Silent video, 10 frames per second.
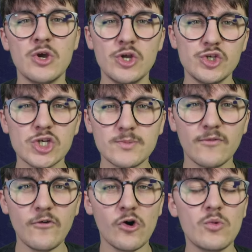Just
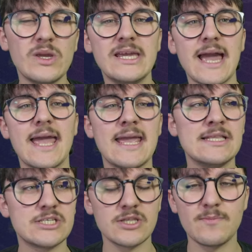before we get
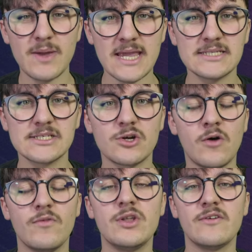into the basis
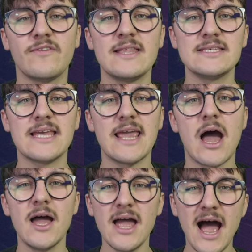of the defense here,
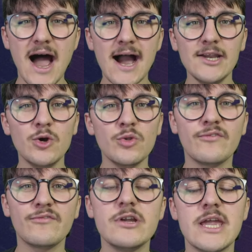I know the
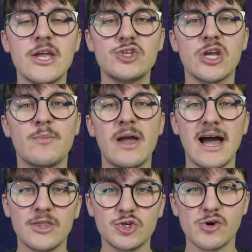free hit chip
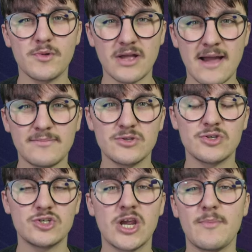and the triple captain
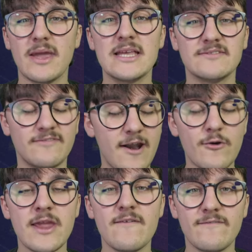chip is
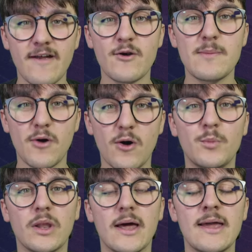very, very
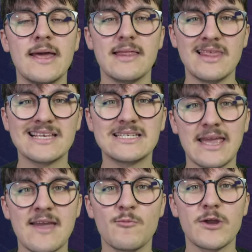popular this
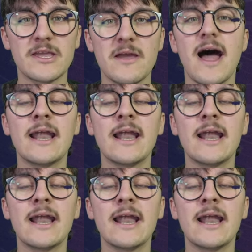game week.